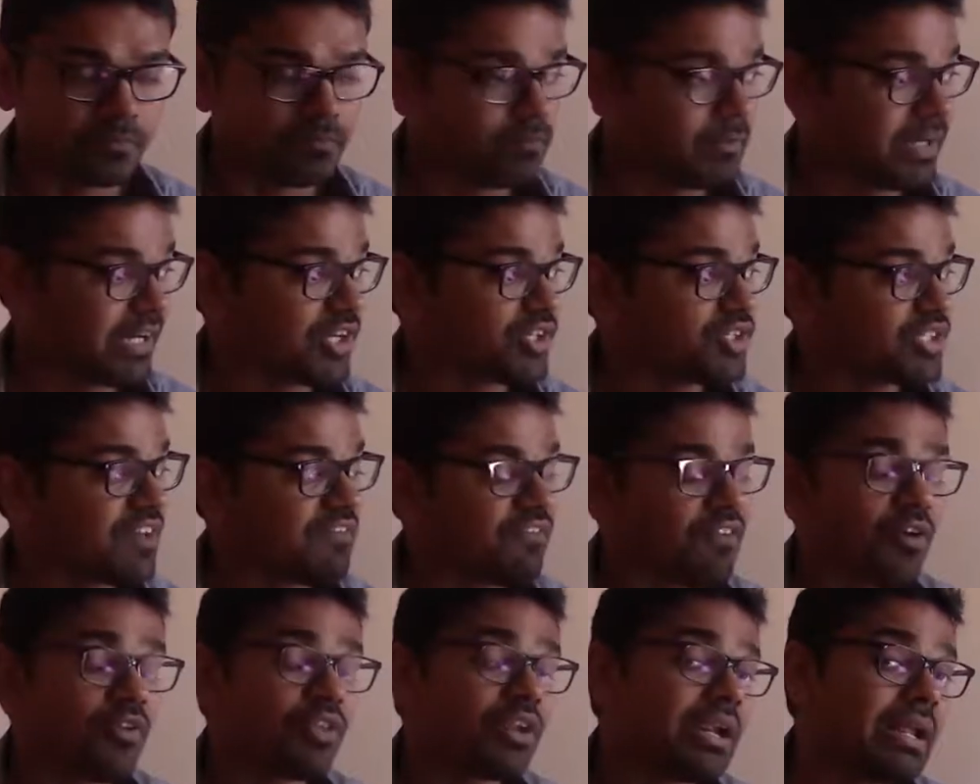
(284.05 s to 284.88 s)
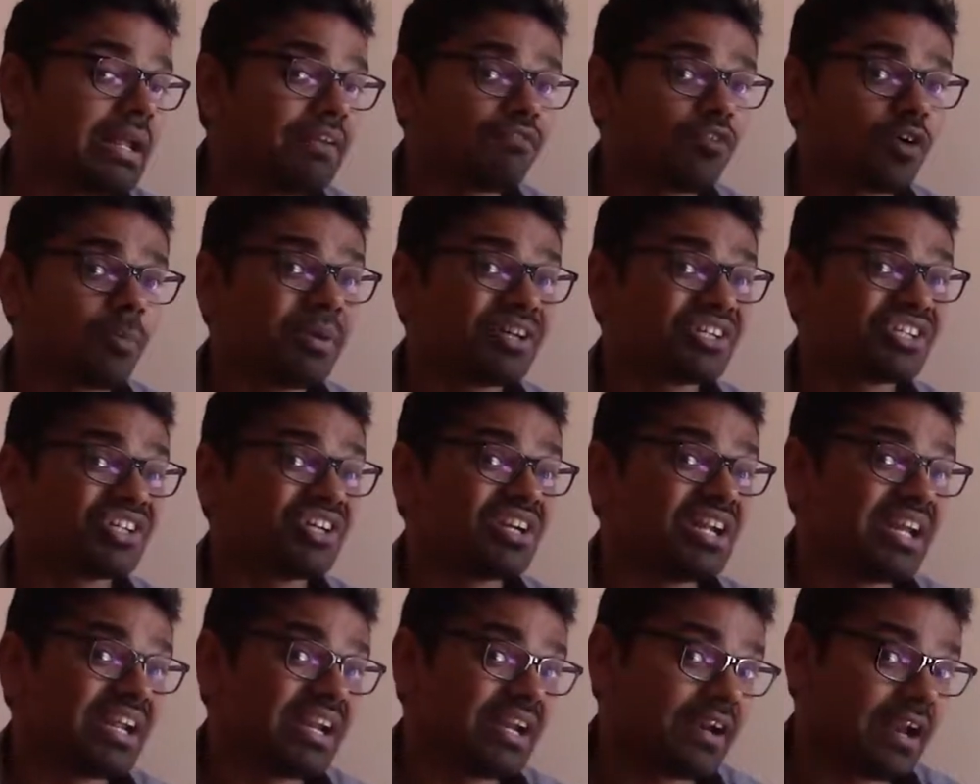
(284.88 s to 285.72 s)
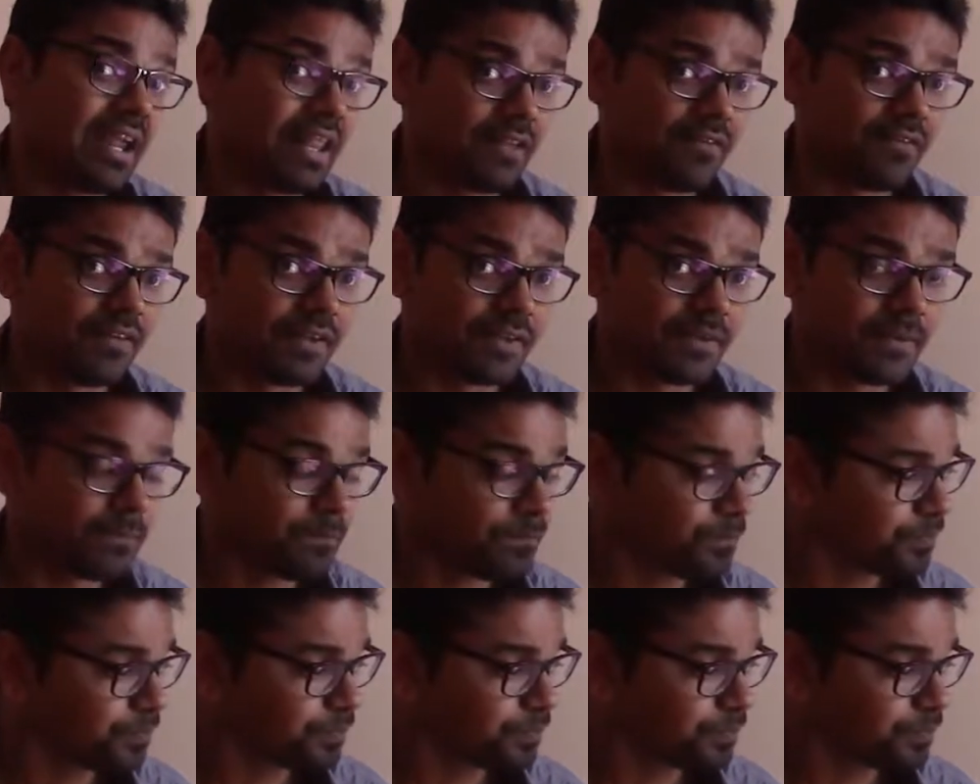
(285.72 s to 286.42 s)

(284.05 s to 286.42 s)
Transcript: because they found the information irrelevant.